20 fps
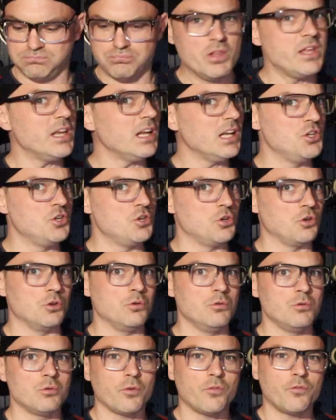nearly
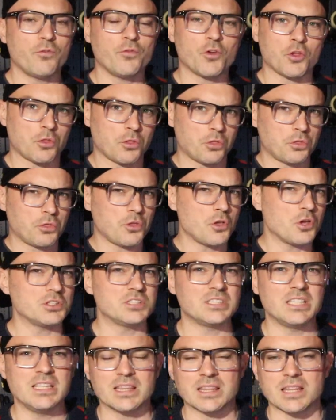new, for
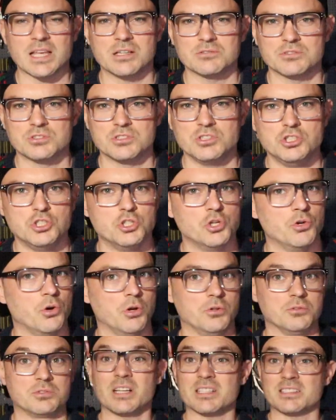13,000
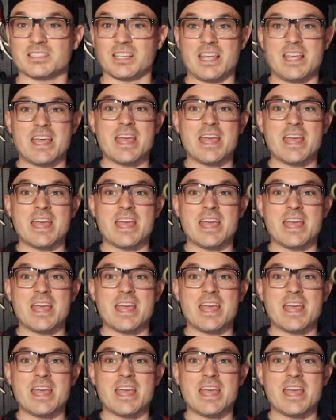euros. I'd say